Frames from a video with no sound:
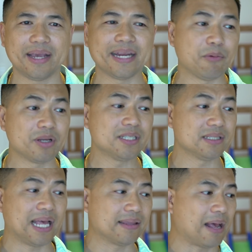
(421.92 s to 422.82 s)
And it wasn't
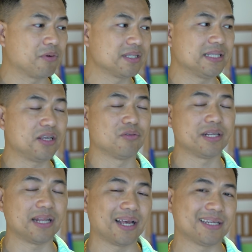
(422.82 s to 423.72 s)
that wasn't the only
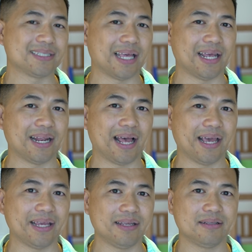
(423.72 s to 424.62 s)
luggage that
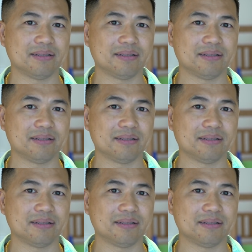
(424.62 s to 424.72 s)
I